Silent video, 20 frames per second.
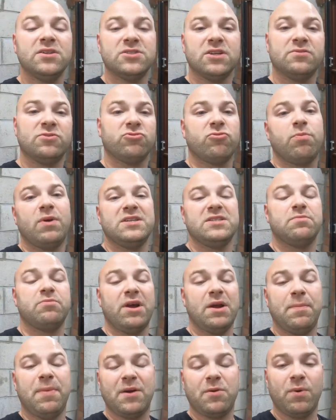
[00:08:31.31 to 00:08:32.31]
So I've just replaced the
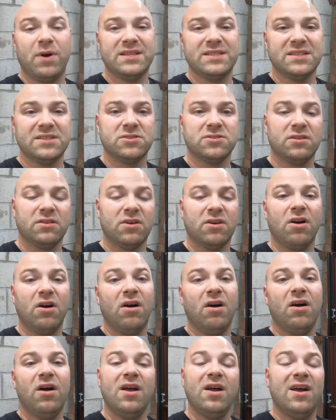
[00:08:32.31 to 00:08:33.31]
brake pad wear sensors on the
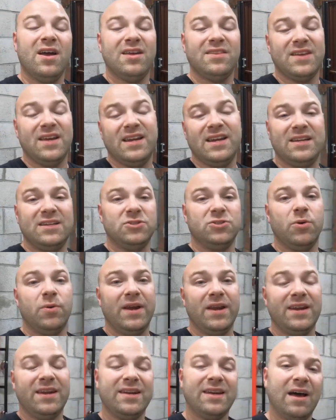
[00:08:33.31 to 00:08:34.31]
car. They needed
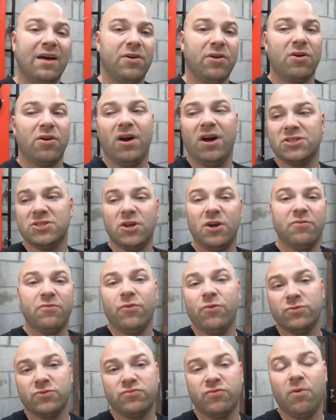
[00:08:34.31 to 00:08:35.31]
doing. Now the car has no
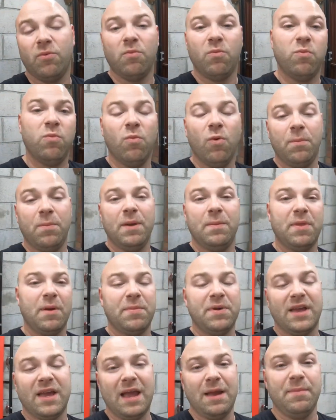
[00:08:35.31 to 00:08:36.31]
faults from what
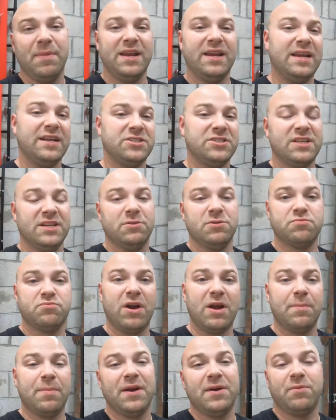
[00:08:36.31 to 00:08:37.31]
BMW gave me. They just said it was
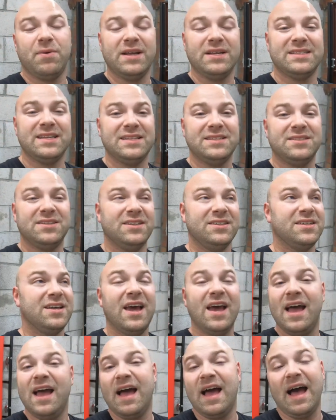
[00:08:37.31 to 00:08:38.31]
brake pad wear sensors
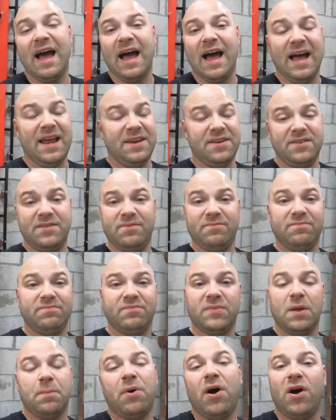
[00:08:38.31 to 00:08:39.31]
and
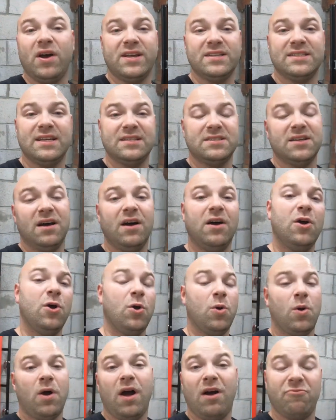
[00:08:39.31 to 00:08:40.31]
the parking sensor.
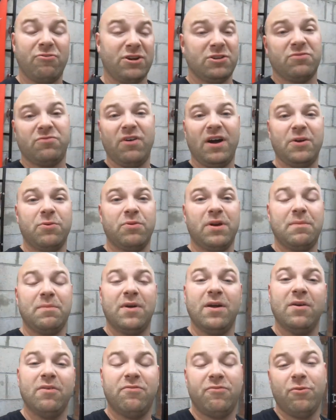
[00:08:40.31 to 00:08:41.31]
I've rectified all
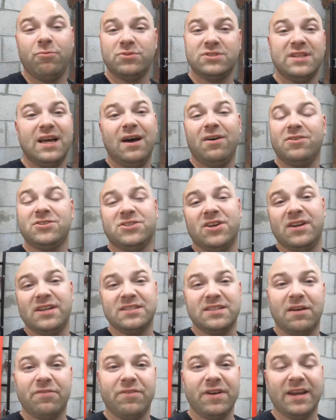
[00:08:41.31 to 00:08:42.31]
them faults now, so
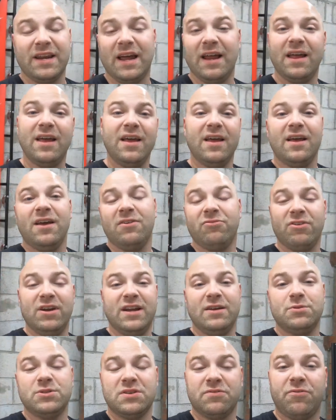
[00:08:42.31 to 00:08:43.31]
there's nothing that
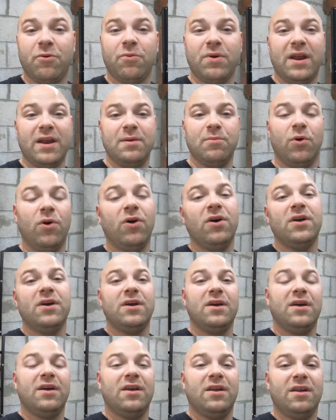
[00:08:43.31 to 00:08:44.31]
really was at fault anymore.
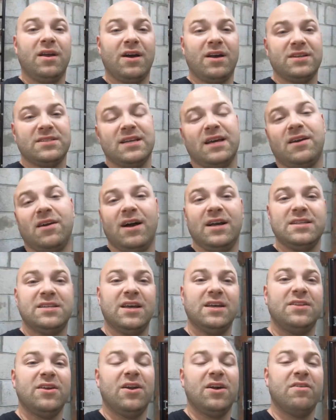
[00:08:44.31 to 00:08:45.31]
Like I said,
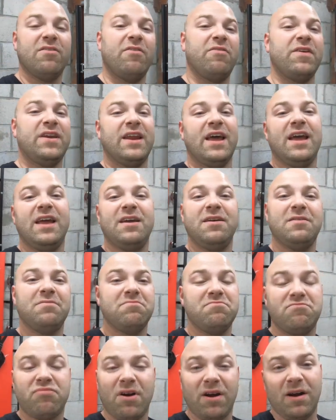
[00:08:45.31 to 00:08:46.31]
guys, the only other thing they
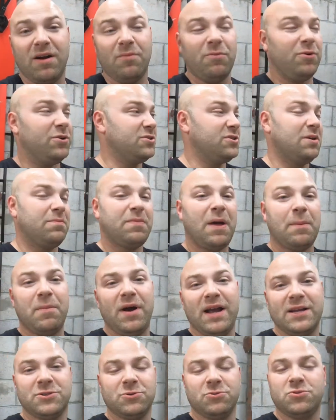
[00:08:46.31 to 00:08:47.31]
brung up was that
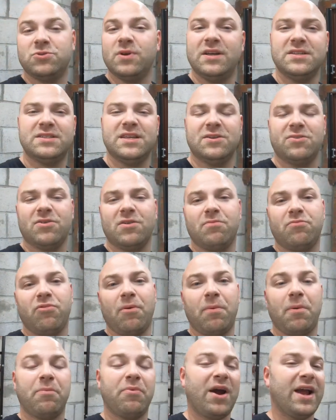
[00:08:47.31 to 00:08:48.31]
my exhaust light sitting on a
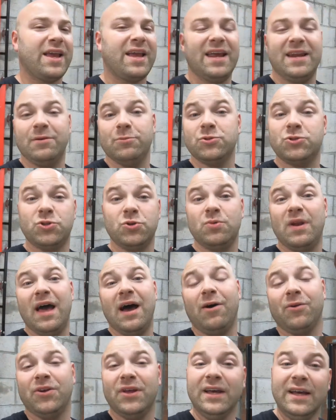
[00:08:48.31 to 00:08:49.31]
proper bracket and it was too
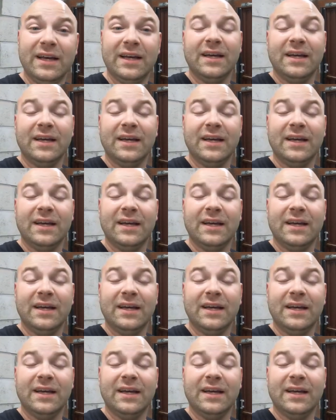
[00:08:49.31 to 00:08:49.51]
loud.